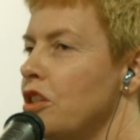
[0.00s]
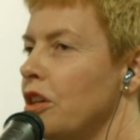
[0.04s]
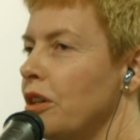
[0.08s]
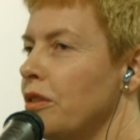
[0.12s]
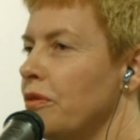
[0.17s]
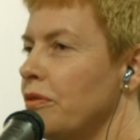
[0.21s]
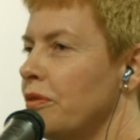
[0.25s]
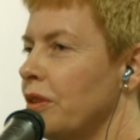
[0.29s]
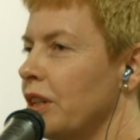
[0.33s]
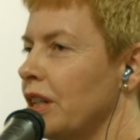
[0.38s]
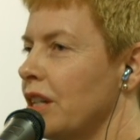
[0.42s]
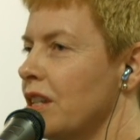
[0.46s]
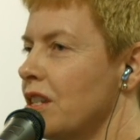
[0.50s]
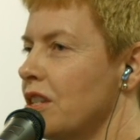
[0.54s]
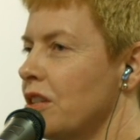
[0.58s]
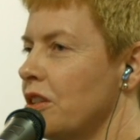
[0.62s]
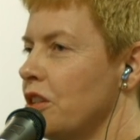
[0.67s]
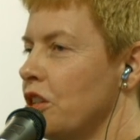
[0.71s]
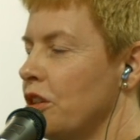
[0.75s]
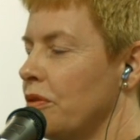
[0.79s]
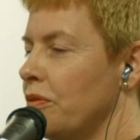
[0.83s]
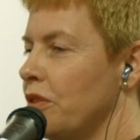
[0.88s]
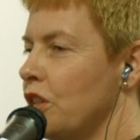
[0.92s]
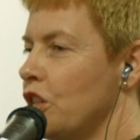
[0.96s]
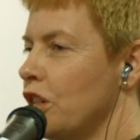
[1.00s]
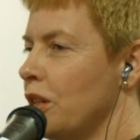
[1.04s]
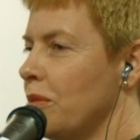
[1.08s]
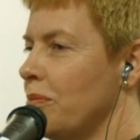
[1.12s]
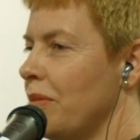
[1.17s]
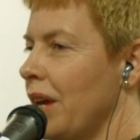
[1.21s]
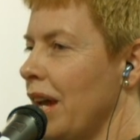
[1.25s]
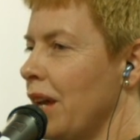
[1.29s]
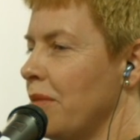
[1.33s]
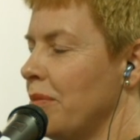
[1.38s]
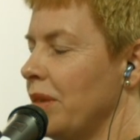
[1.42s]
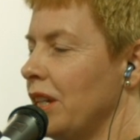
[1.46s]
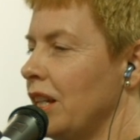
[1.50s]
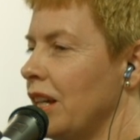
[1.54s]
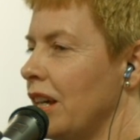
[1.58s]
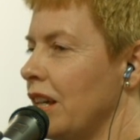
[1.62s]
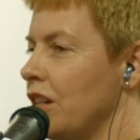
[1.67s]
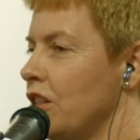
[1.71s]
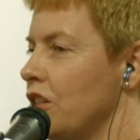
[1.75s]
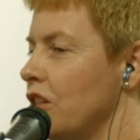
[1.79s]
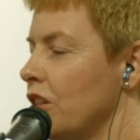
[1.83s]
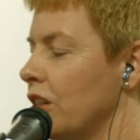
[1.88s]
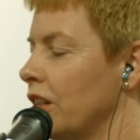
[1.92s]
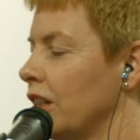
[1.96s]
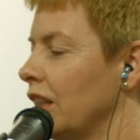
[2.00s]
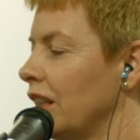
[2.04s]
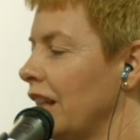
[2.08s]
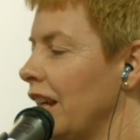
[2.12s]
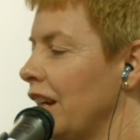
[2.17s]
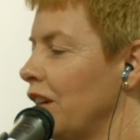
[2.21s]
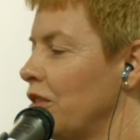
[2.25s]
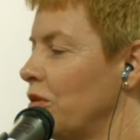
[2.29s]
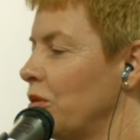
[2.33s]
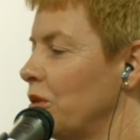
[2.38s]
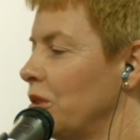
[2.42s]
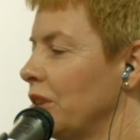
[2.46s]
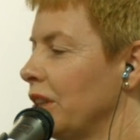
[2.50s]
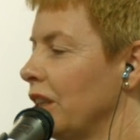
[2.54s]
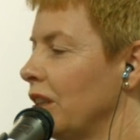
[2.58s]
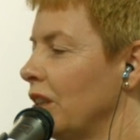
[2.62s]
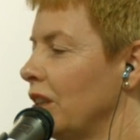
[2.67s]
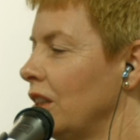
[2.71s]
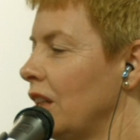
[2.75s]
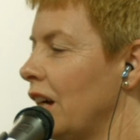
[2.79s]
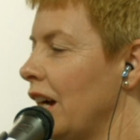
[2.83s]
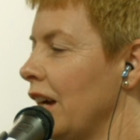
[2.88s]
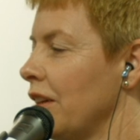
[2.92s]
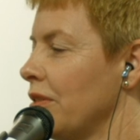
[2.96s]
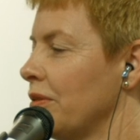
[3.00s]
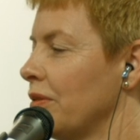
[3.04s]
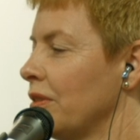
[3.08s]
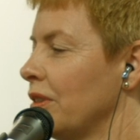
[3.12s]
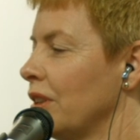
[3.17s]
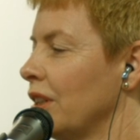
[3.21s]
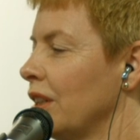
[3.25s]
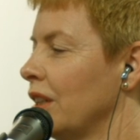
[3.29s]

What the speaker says: focus on your vision impairment, and don't let it rule your life.